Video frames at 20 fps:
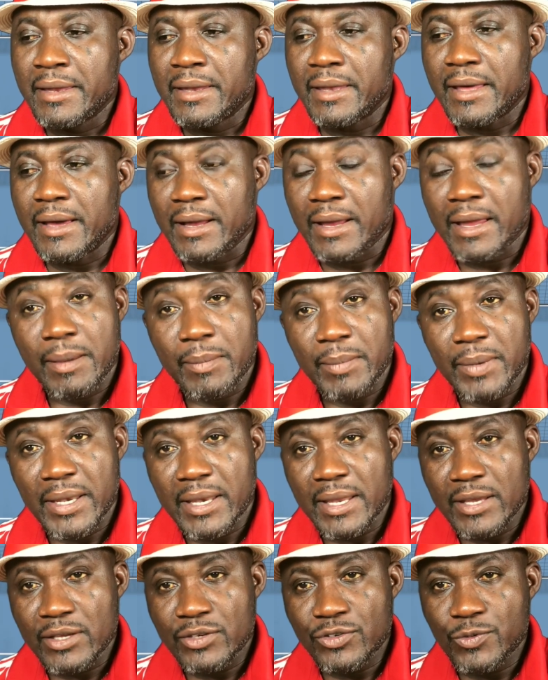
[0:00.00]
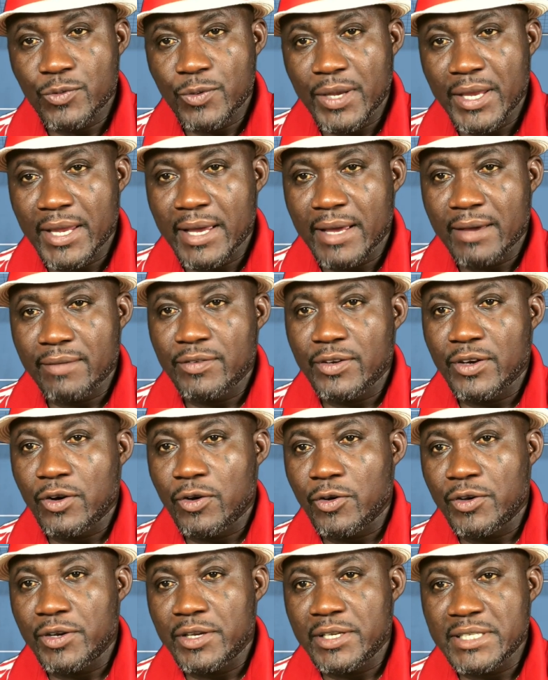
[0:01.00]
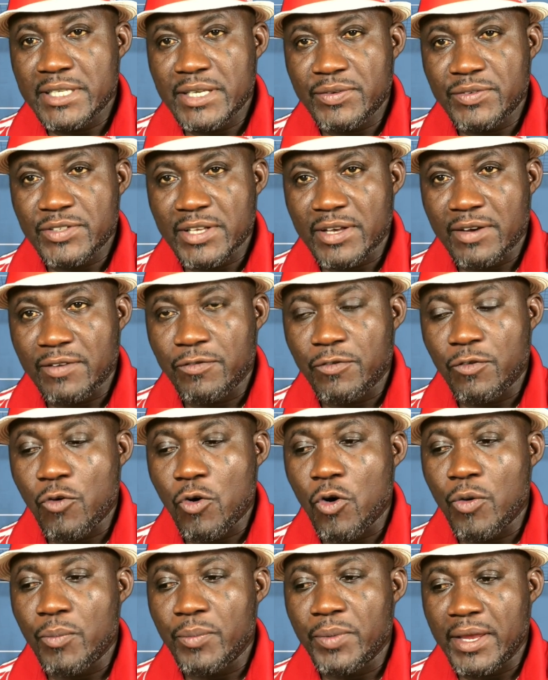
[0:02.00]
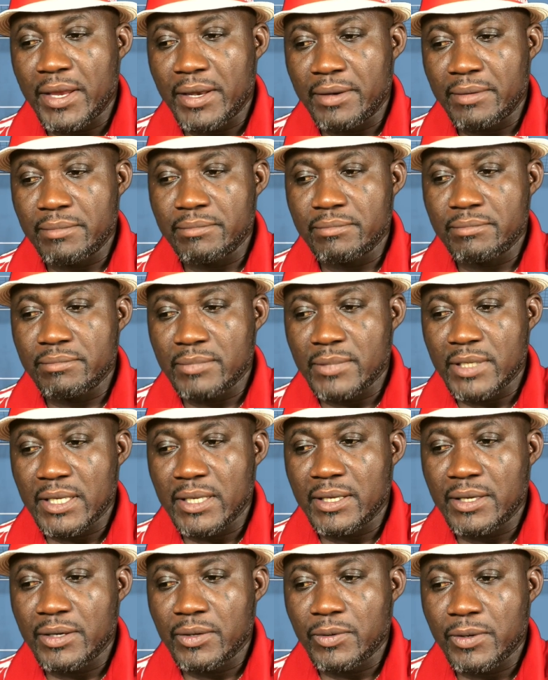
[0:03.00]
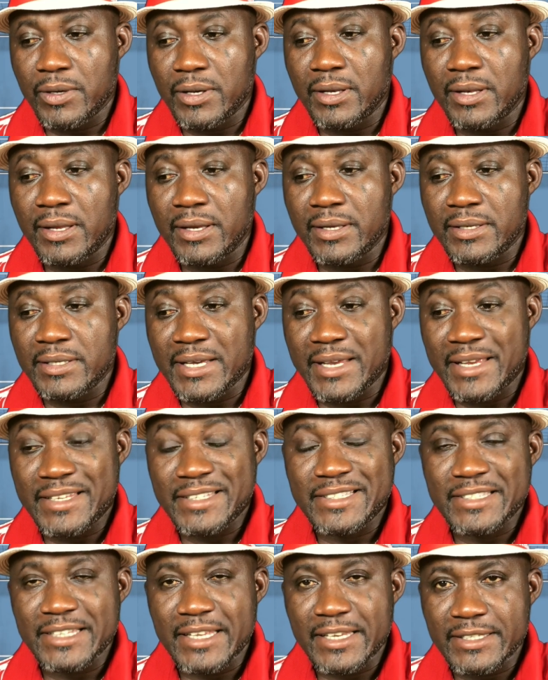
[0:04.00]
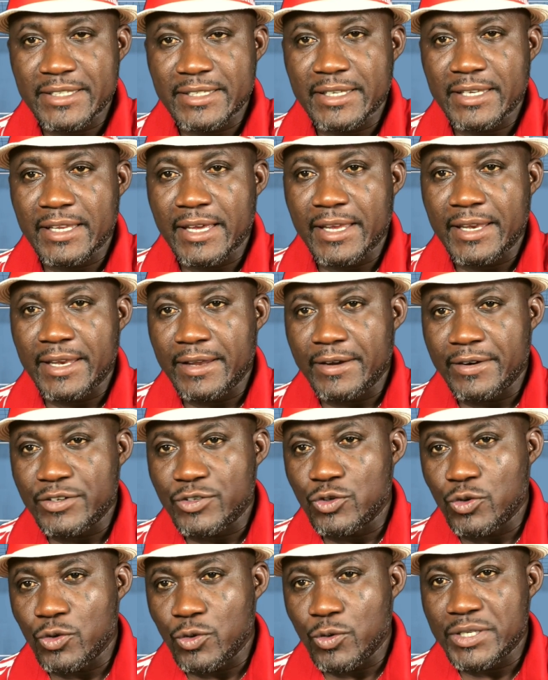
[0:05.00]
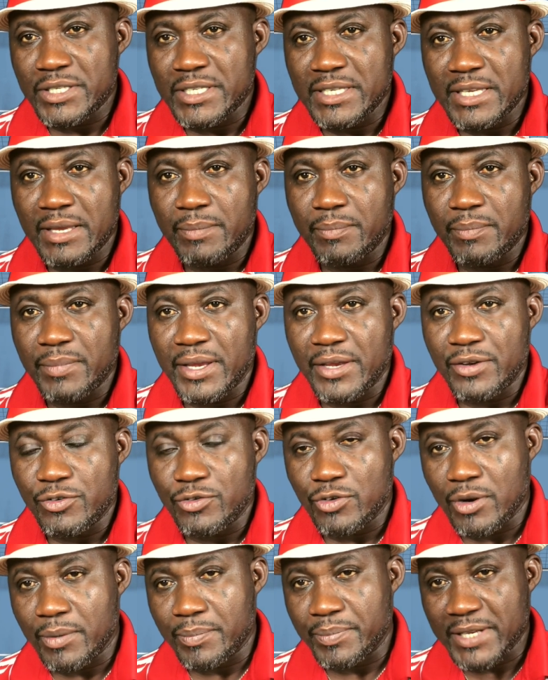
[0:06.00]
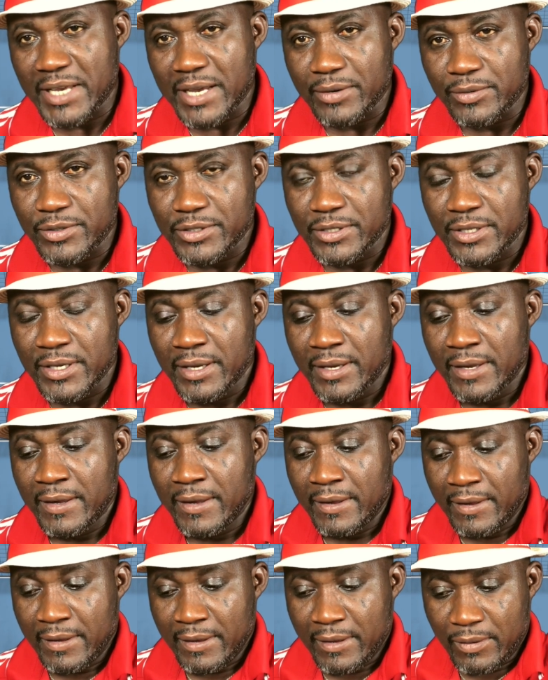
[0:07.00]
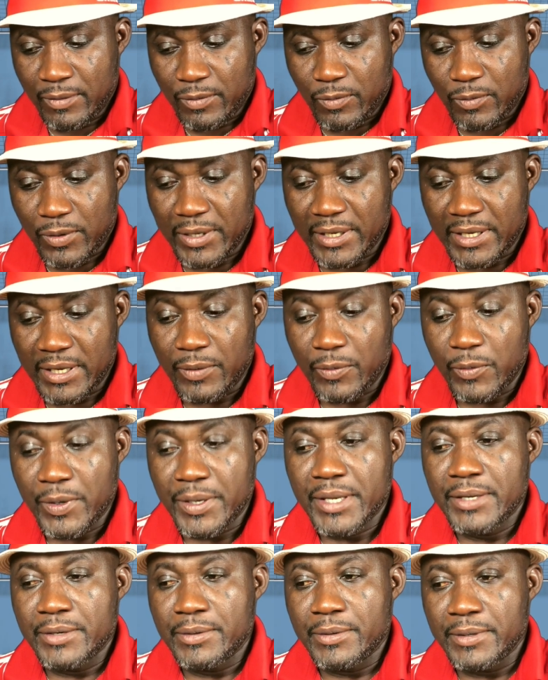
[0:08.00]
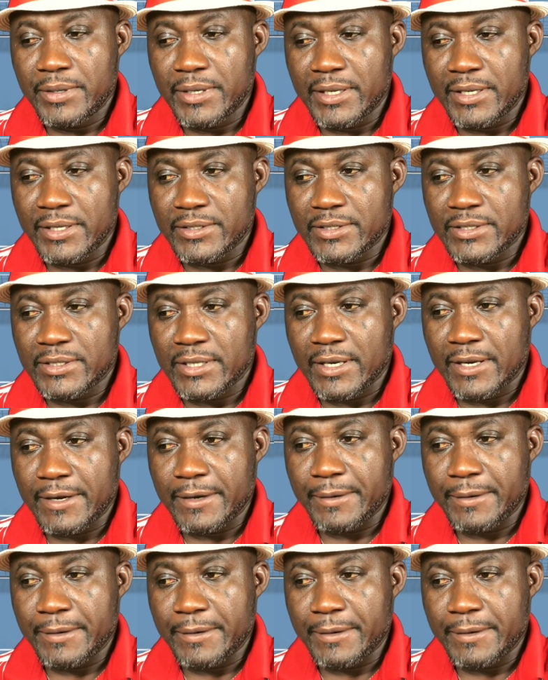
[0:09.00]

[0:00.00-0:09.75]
Now coming next week, after all the teams are formed and the league coordinator is certain that there's no team being dropped out, what they would do is